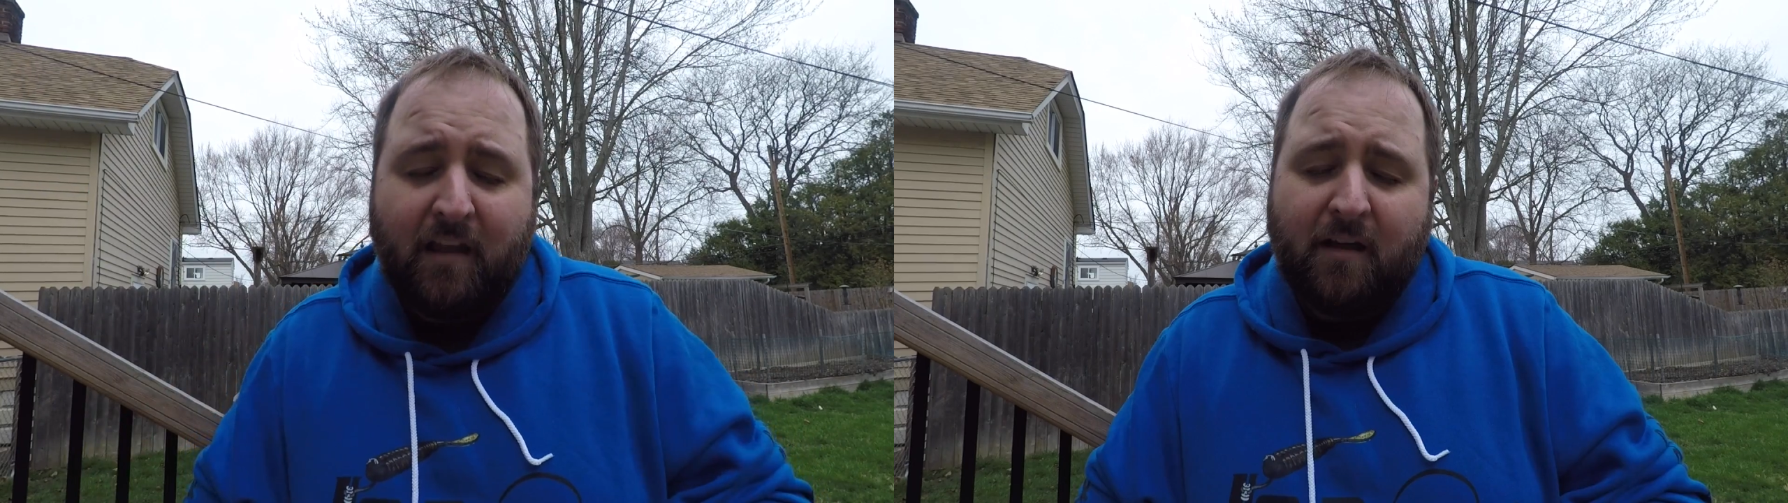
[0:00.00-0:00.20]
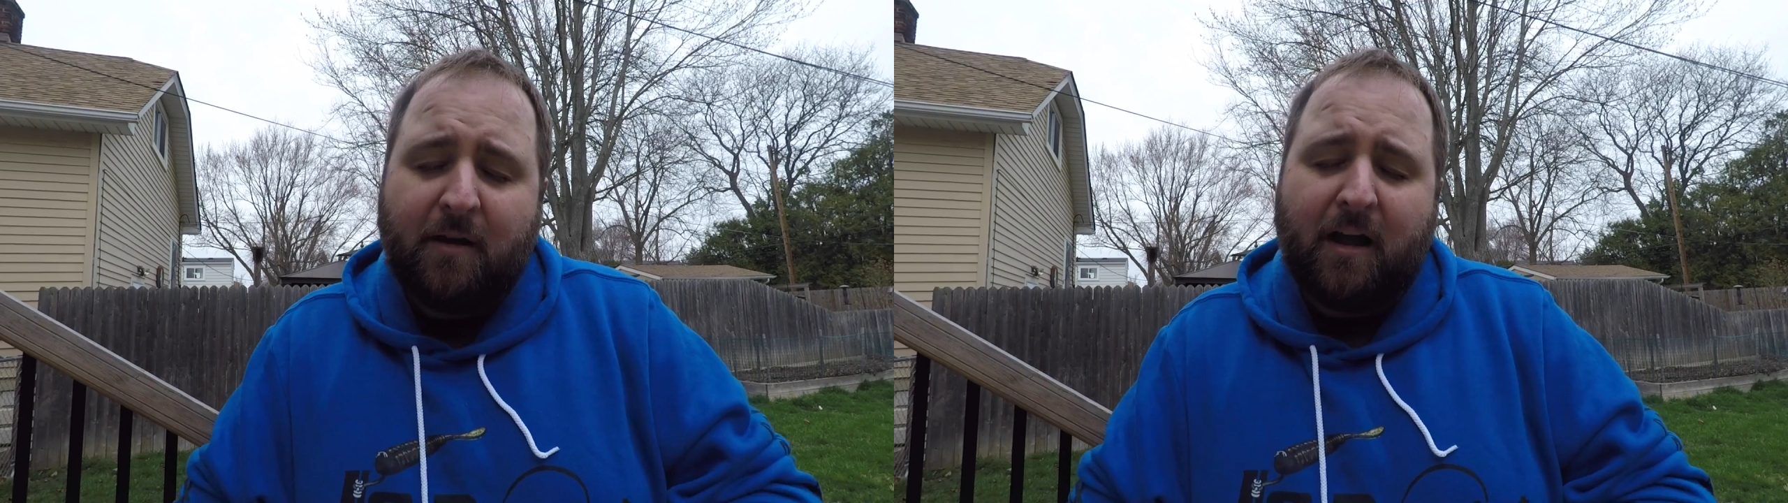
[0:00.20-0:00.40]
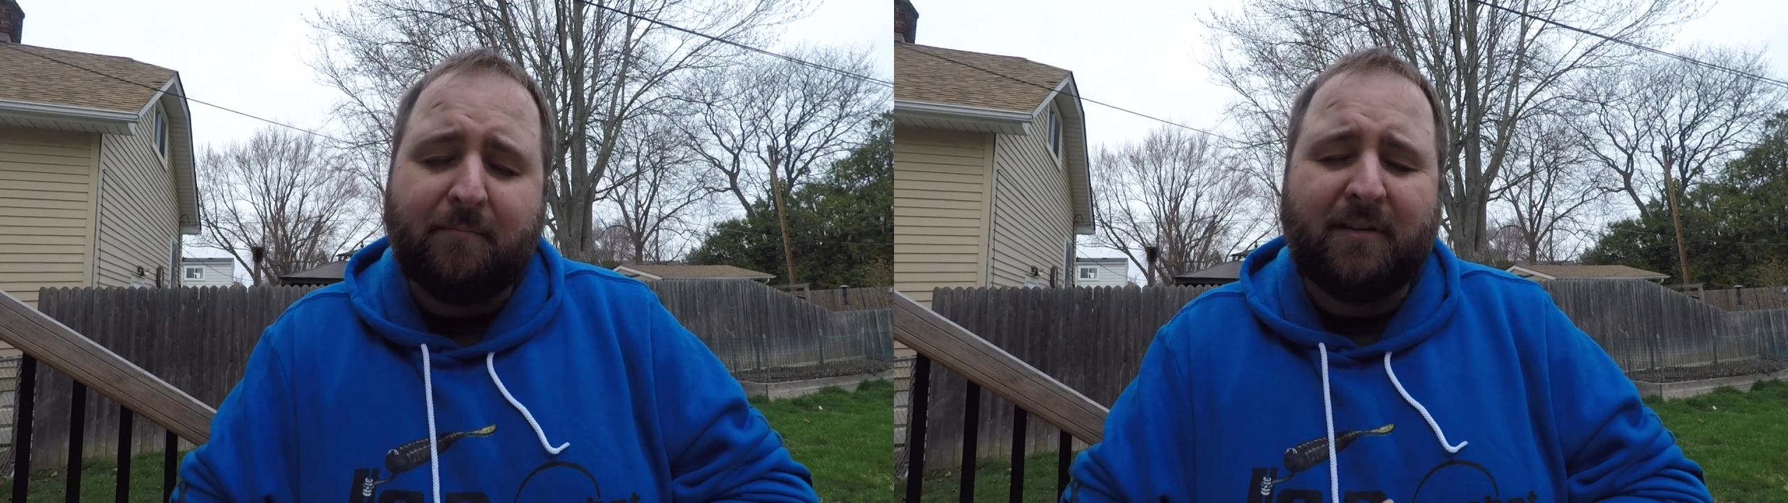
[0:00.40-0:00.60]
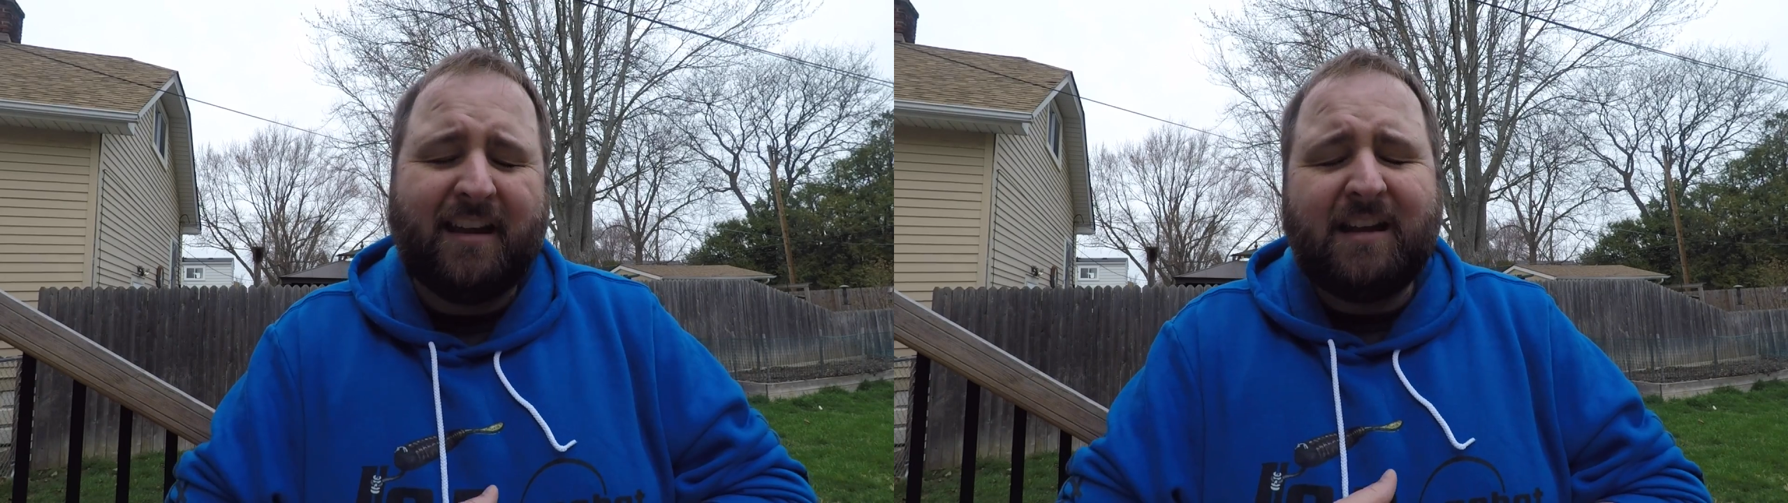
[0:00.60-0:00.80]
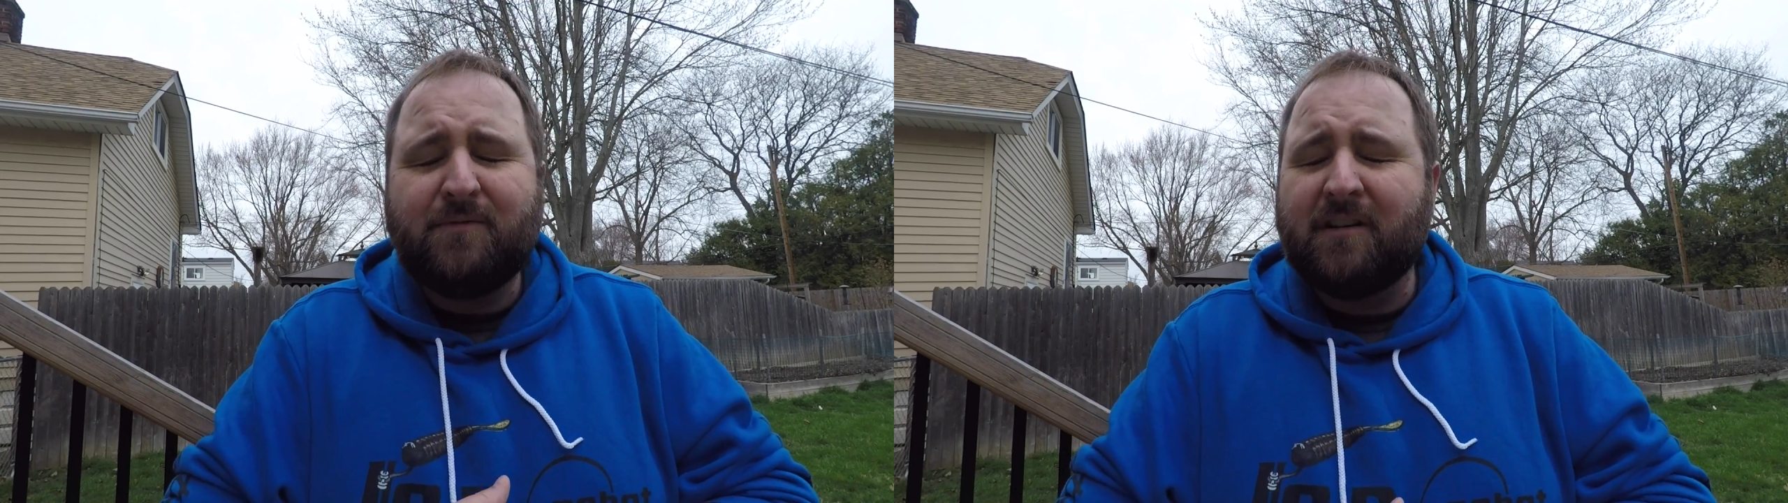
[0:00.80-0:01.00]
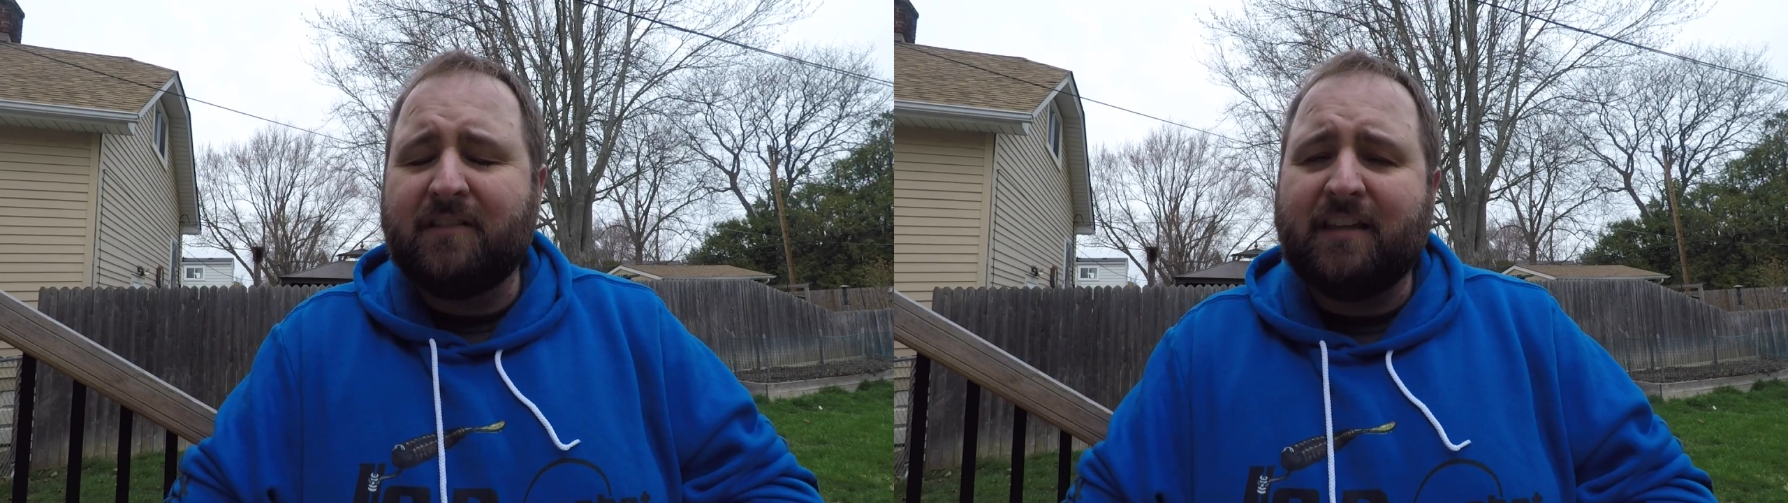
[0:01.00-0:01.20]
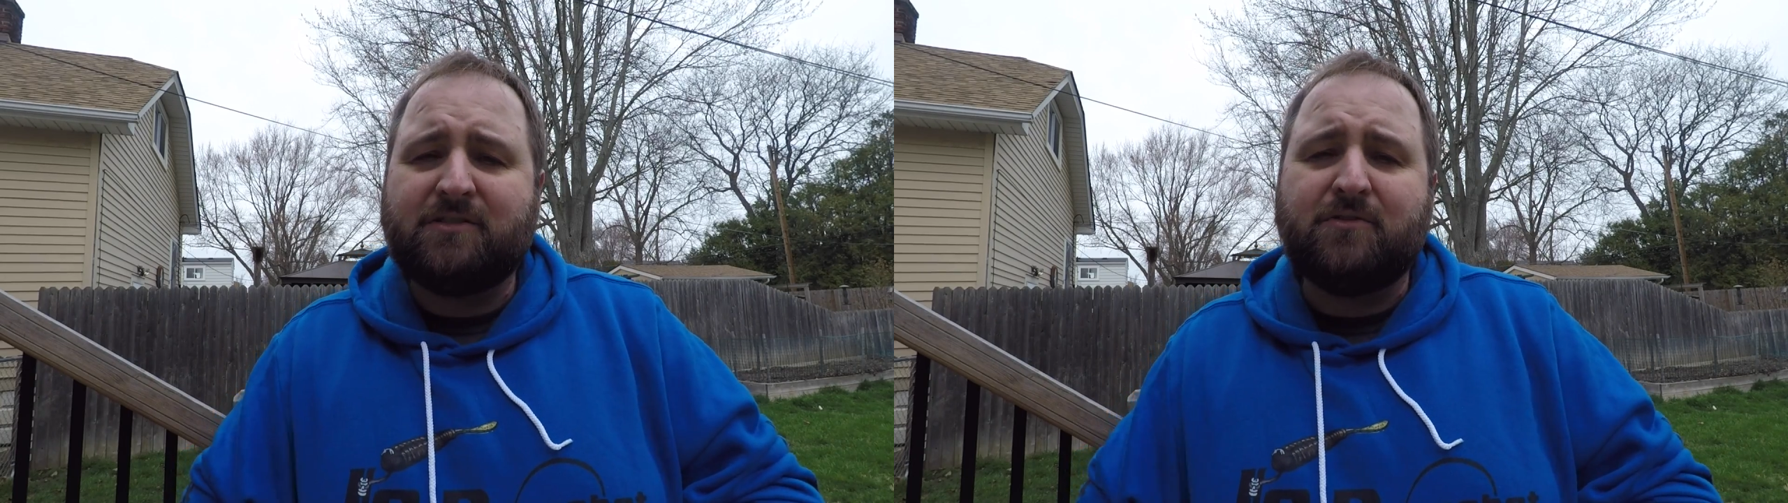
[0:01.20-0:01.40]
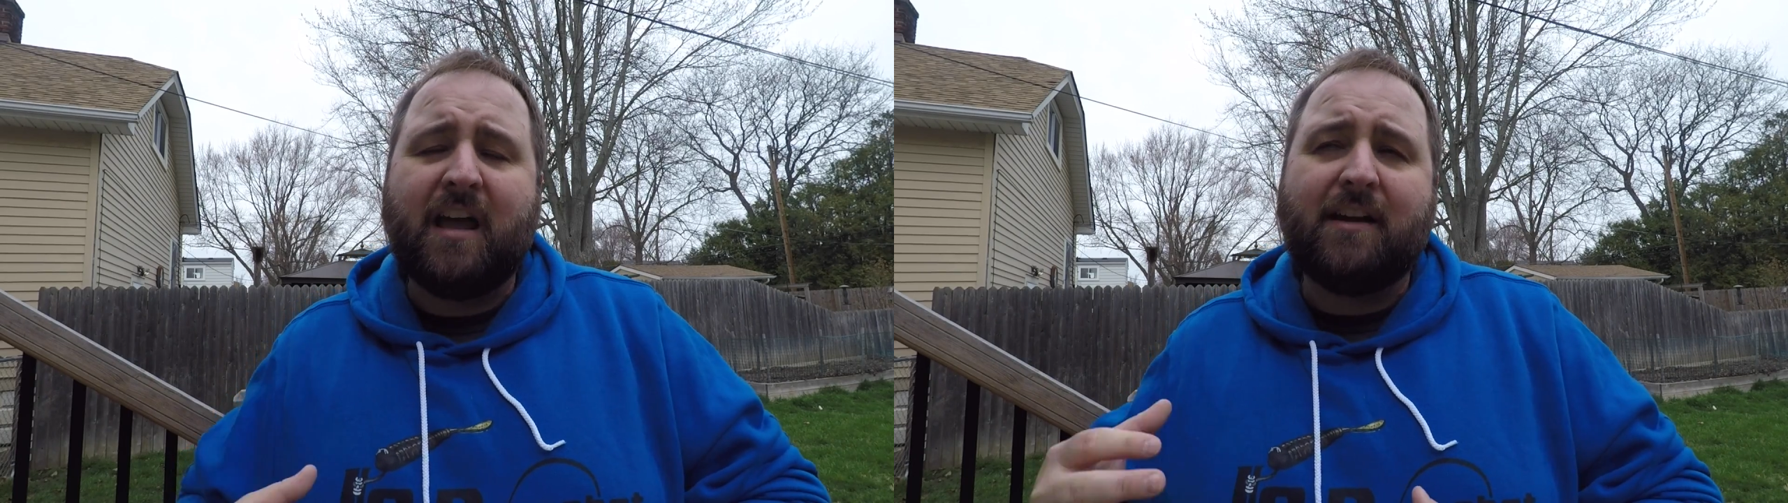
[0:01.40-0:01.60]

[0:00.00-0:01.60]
But anywhere that you